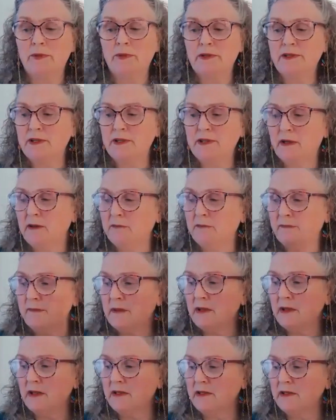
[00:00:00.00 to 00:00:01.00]
But
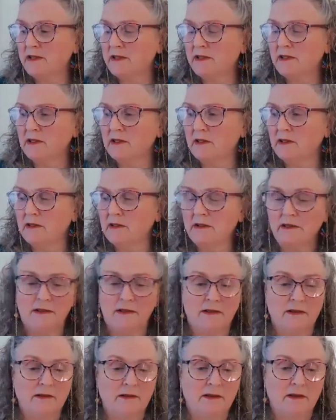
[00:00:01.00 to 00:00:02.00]
it's
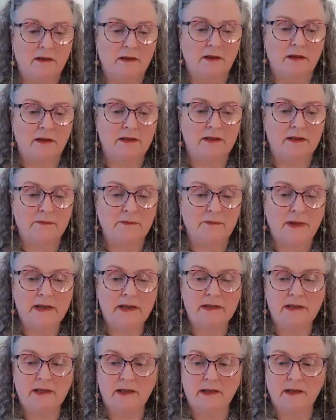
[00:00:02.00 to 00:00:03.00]

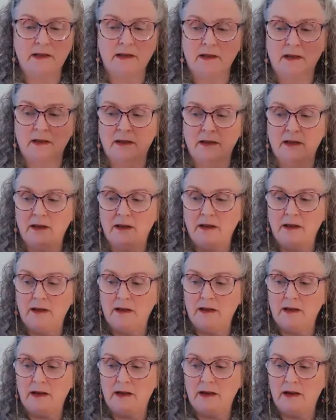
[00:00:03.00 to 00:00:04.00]
amazing
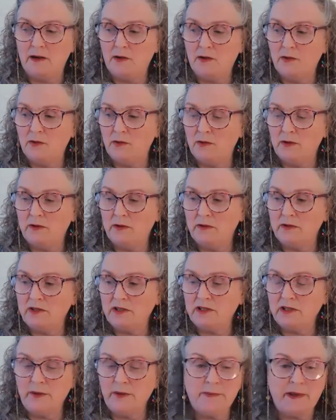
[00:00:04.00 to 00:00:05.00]
how
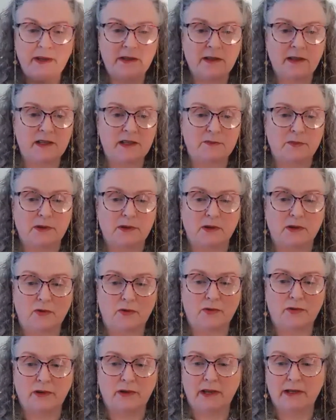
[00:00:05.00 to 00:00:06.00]
something that's been
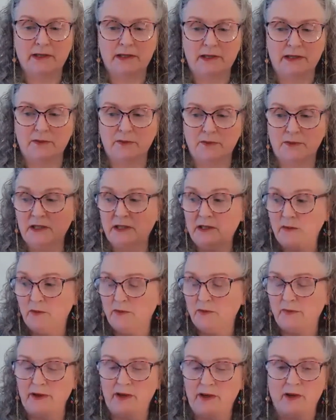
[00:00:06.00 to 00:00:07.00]
created,
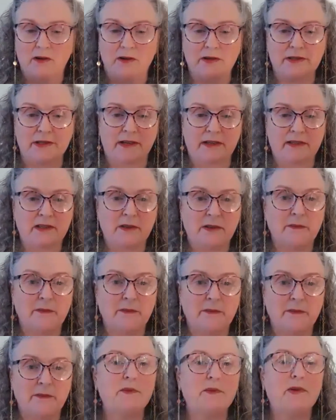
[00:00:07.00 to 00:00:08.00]
particularly with my card deck,
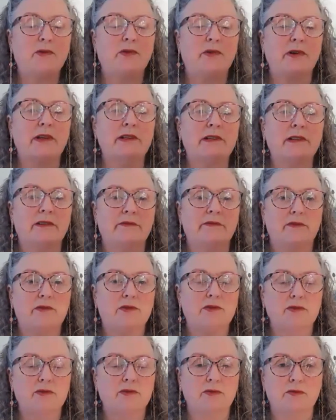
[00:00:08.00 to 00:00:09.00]
something that's been created for
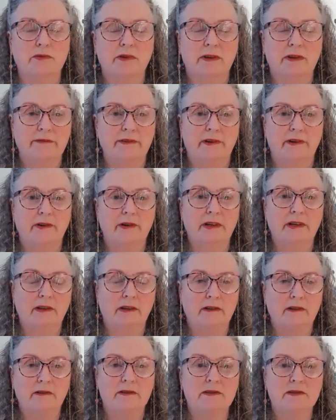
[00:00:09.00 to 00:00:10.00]
two
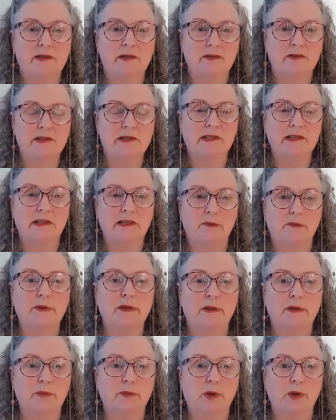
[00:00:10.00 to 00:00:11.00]
very seriously ill
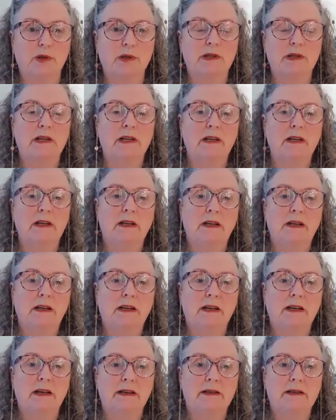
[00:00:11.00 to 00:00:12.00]
people
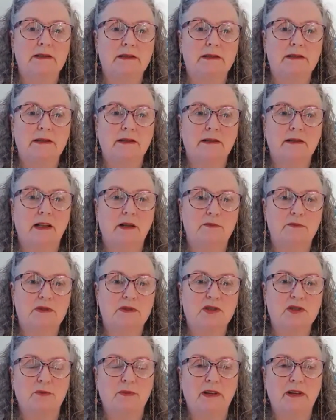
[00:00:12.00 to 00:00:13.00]
has
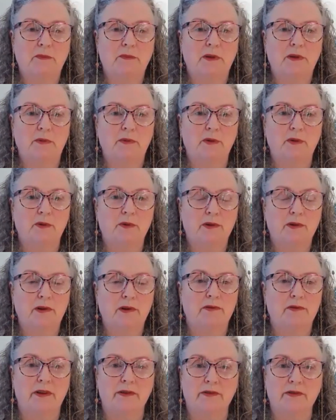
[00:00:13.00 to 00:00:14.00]
helped so many people
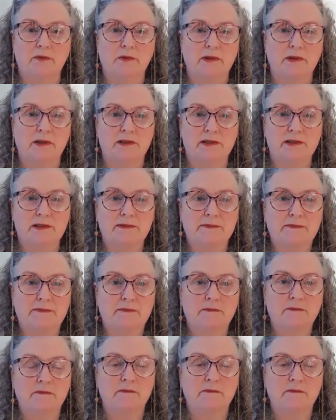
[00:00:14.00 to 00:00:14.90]
around the world.